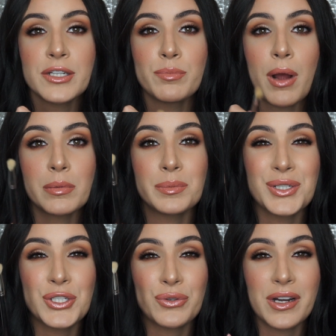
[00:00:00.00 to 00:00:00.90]
could
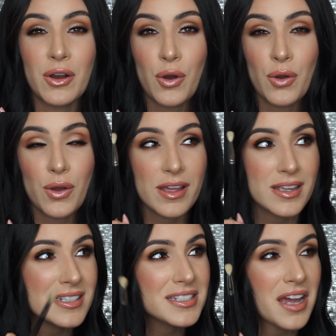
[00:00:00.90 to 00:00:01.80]
probably do an
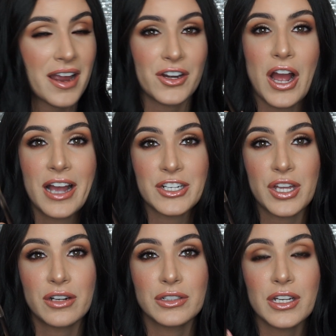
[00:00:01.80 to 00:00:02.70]
entire
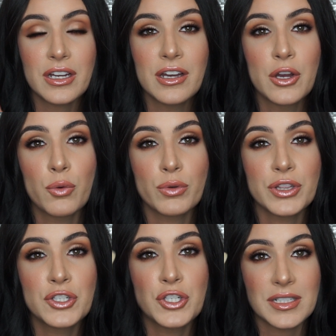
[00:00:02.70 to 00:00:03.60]
eyeshadow look
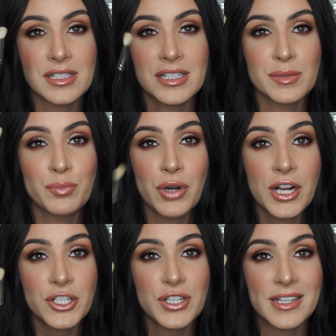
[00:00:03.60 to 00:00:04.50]
with just this
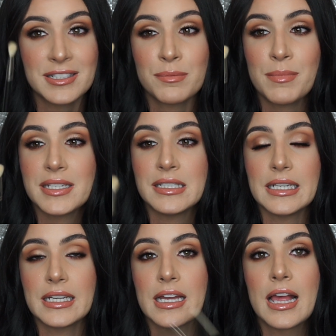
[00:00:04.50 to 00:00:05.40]
brush. It's
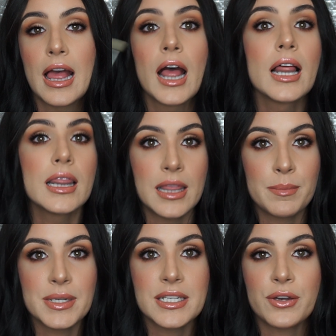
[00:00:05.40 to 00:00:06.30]
amazing. Let
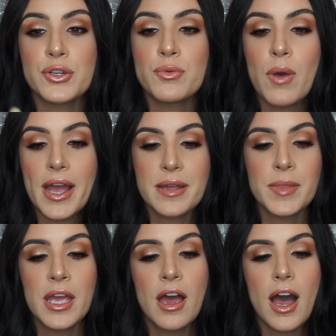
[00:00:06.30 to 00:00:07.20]
me tell you why.
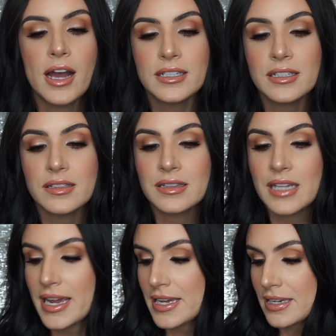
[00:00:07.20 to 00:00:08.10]

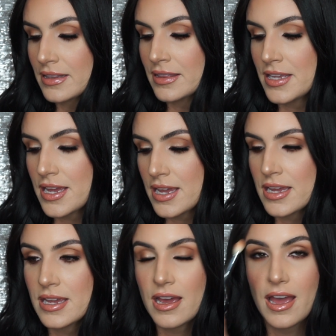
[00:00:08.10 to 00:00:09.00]
Unlike
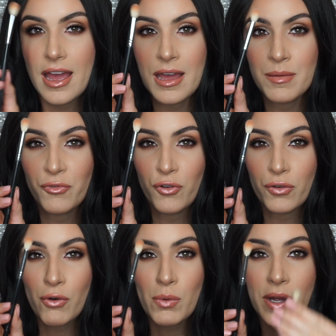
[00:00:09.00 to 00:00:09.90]
the
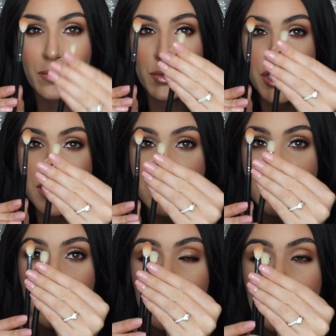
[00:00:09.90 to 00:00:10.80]
M441, which is
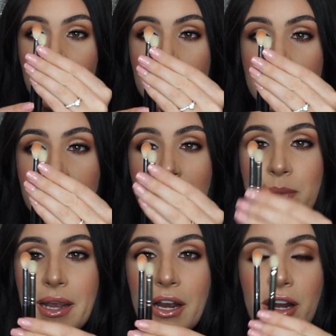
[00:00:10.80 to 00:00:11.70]
slightly
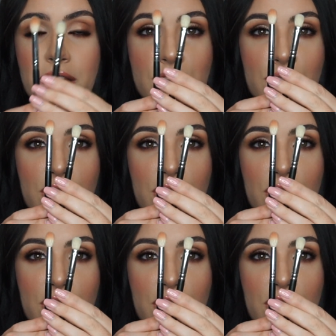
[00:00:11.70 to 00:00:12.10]
bigger, you